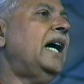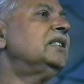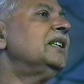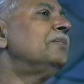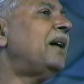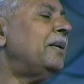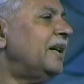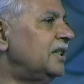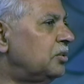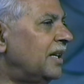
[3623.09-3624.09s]
I said,
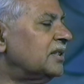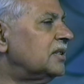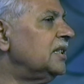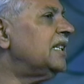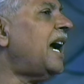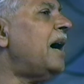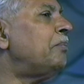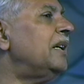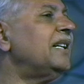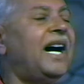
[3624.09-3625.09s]
Baba, it was, it
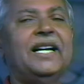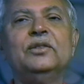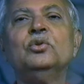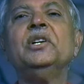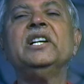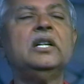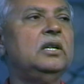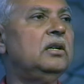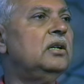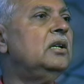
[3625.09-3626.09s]
happened
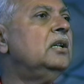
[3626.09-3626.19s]
unknowingly.